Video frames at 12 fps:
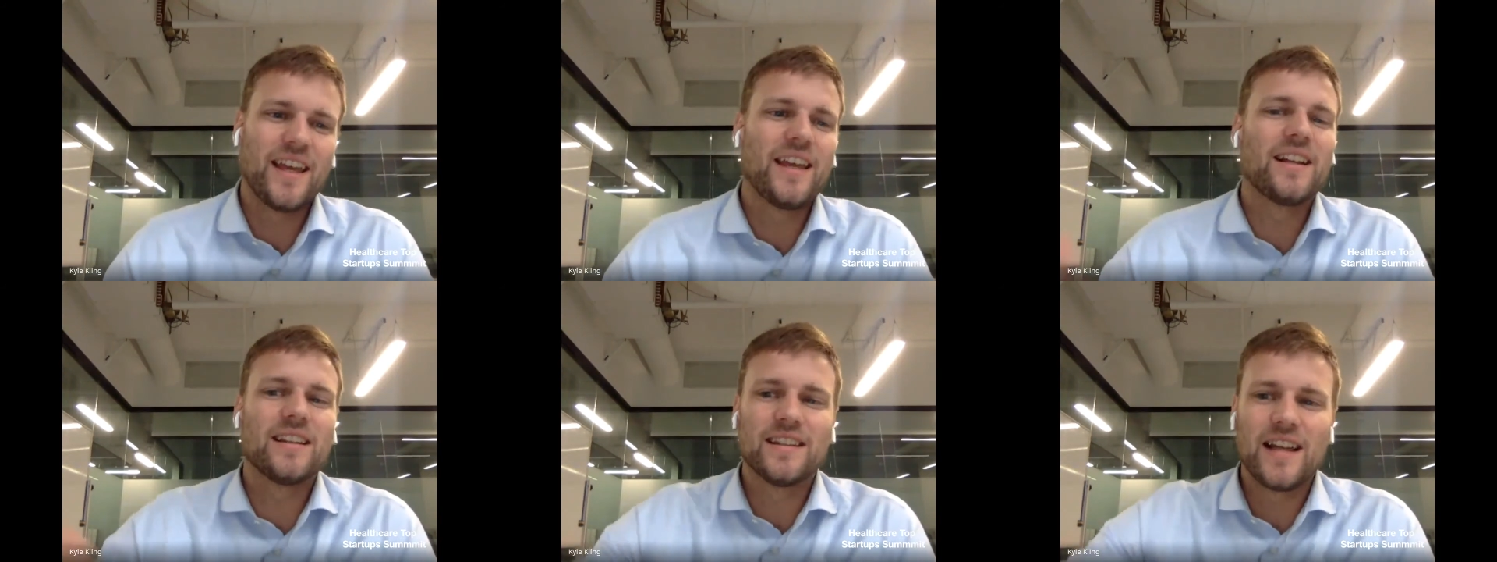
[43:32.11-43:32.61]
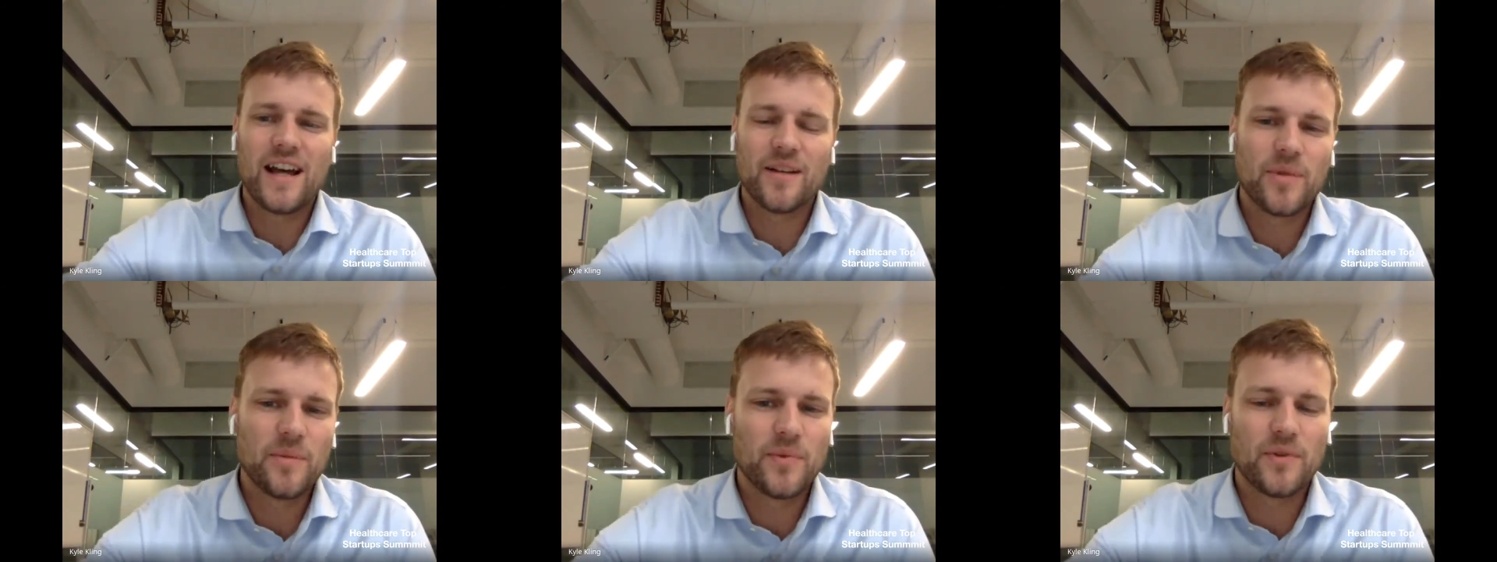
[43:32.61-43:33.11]
And a
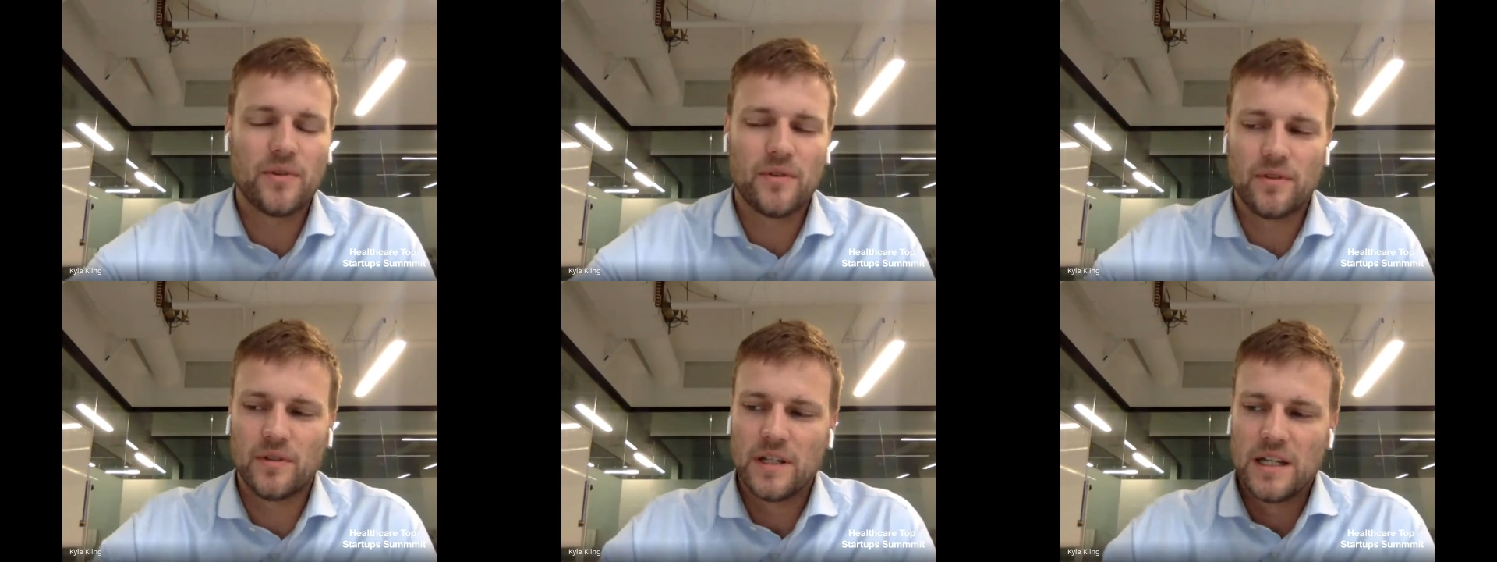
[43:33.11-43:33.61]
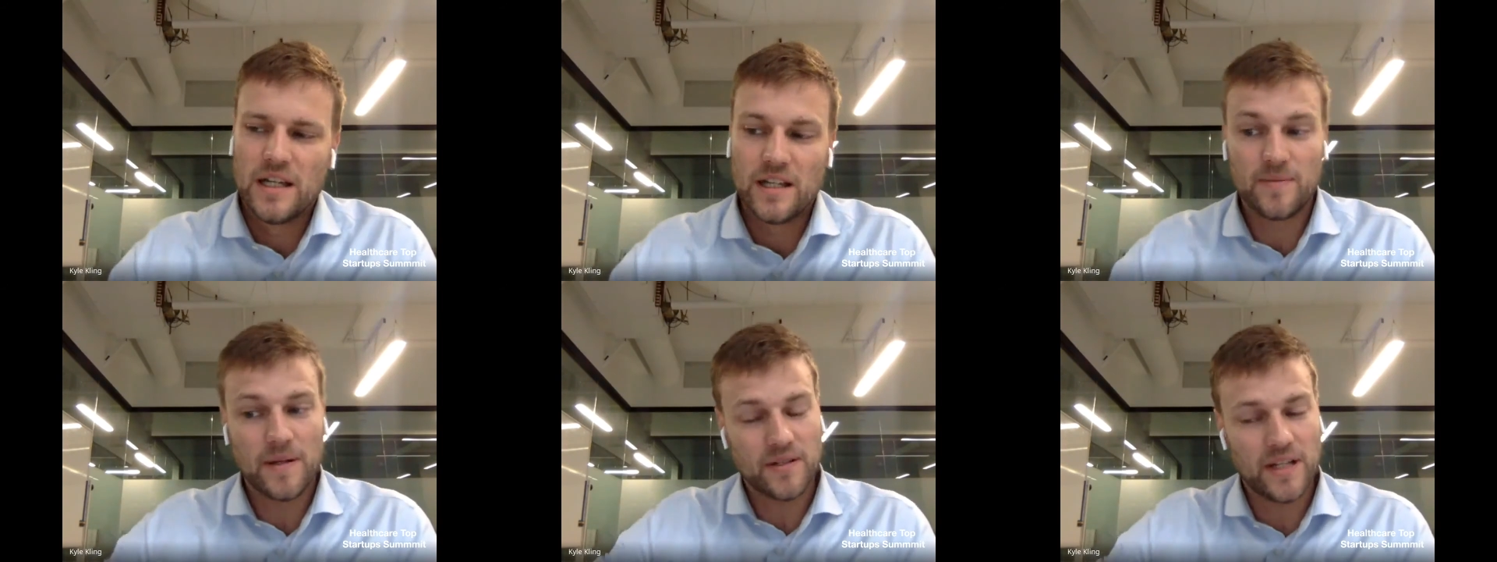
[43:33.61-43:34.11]
lot of people,
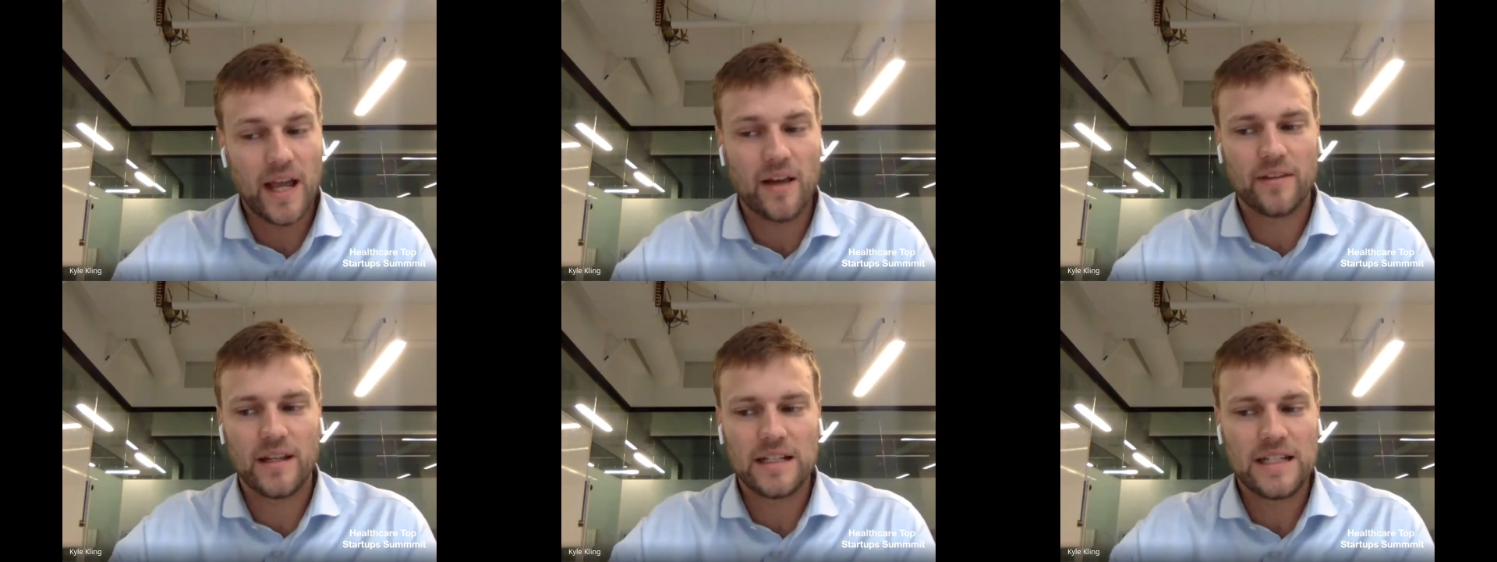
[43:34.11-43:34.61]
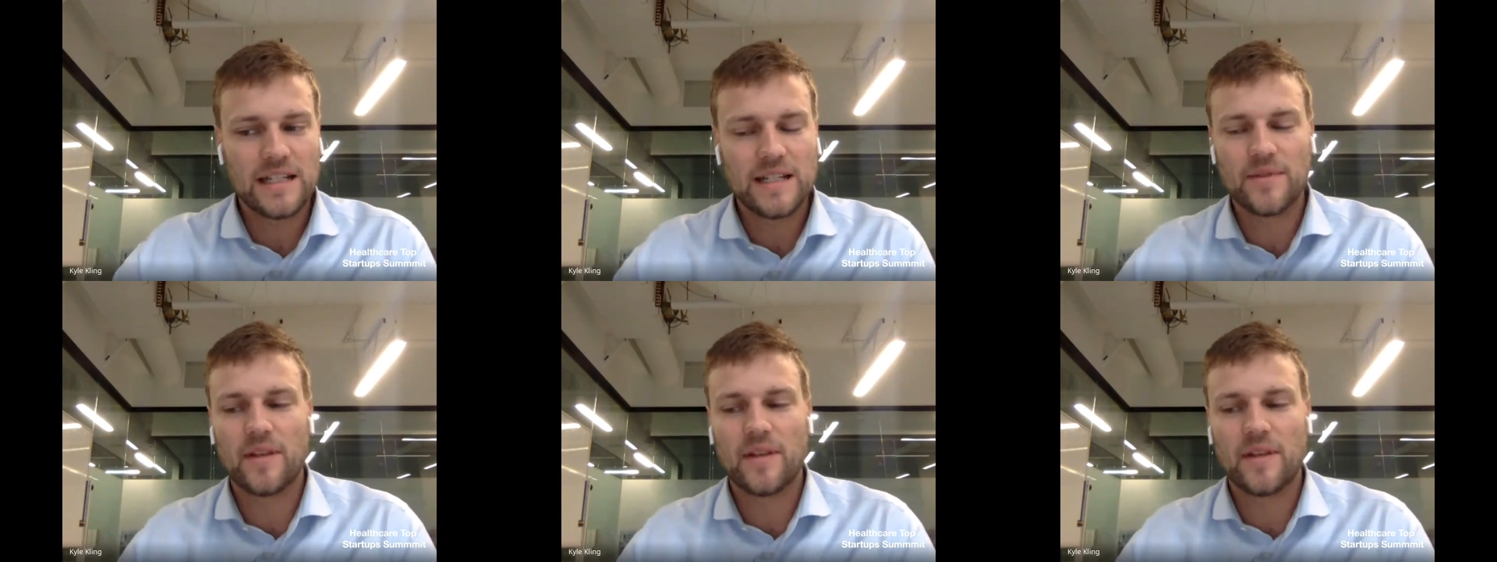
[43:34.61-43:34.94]
especially health IT,